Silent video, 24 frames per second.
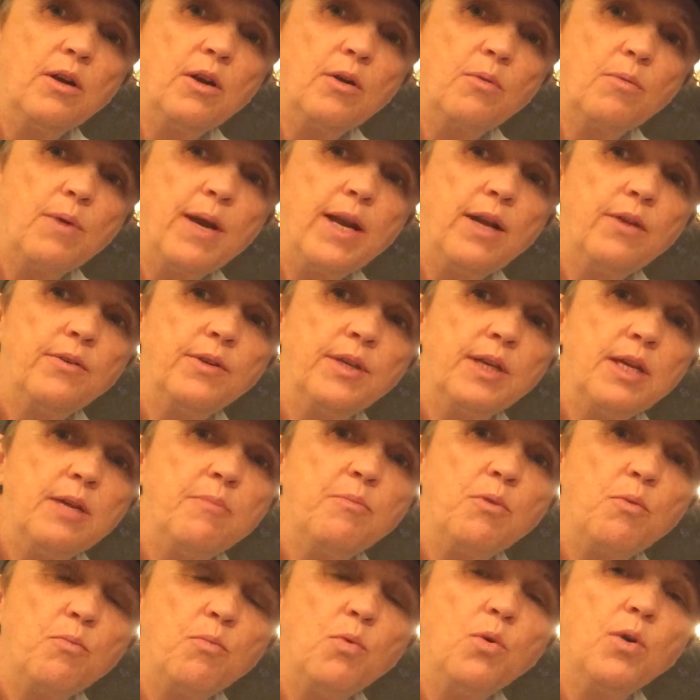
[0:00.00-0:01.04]
around to
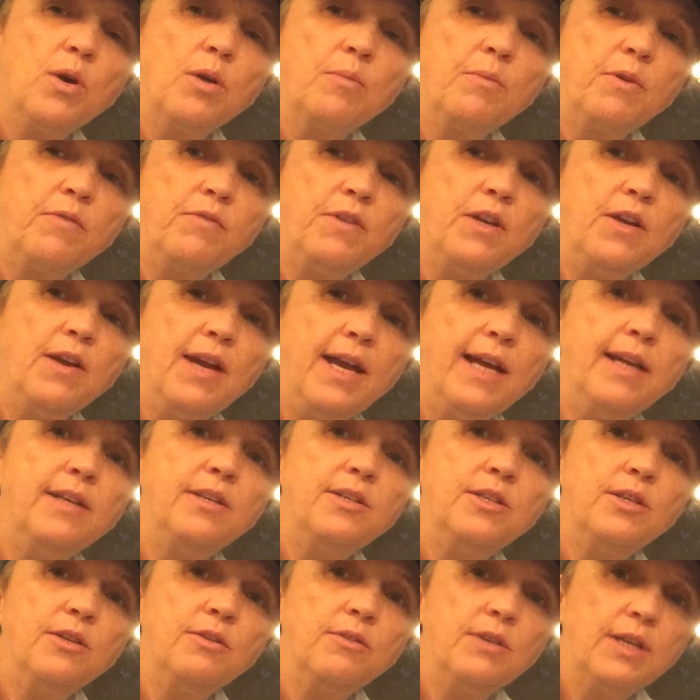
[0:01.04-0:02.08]
keep them warm if you
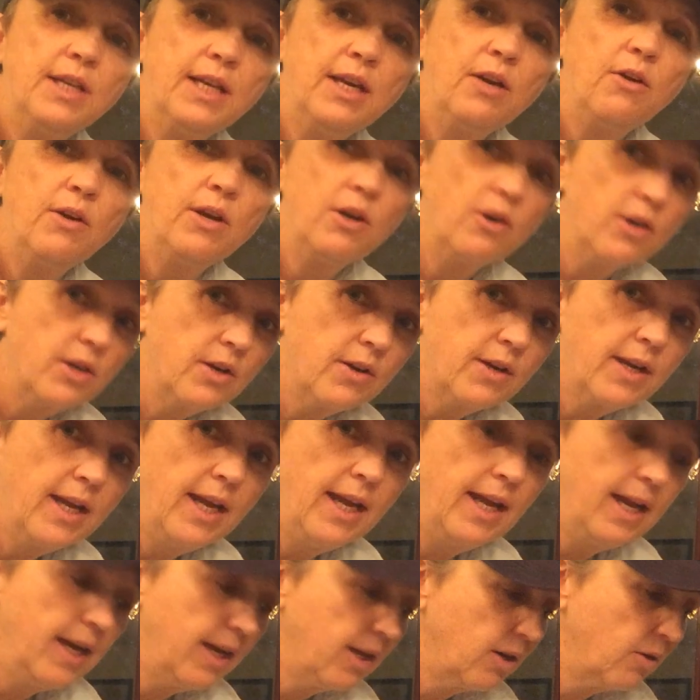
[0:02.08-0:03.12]
had to carry, or your
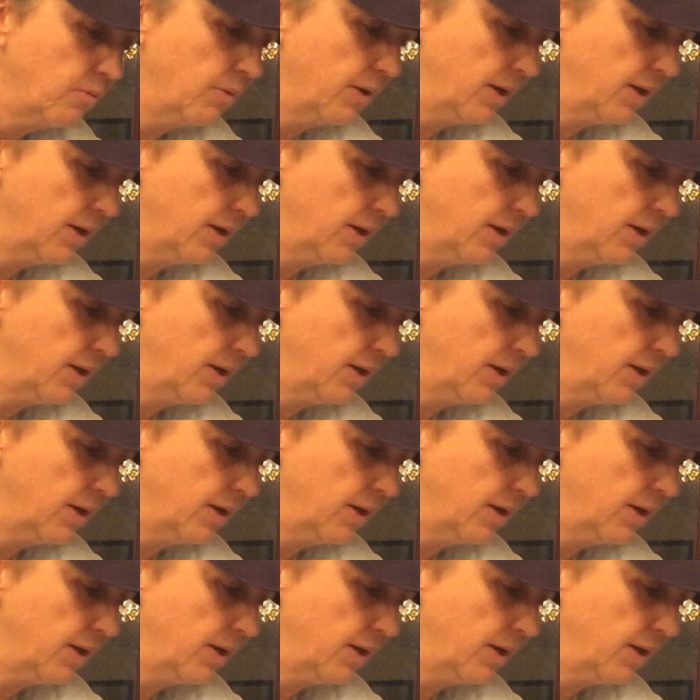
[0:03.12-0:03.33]
cat, or